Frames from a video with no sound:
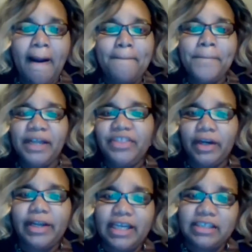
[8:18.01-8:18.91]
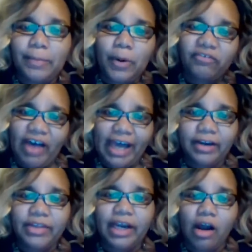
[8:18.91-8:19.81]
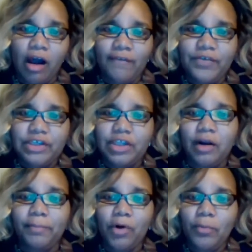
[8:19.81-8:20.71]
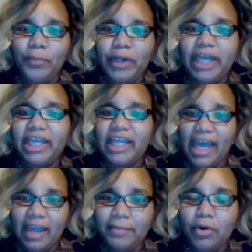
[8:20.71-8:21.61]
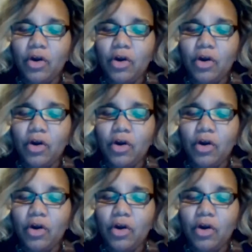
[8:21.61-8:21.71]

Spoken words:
but there is a provider that offers the appropriate cable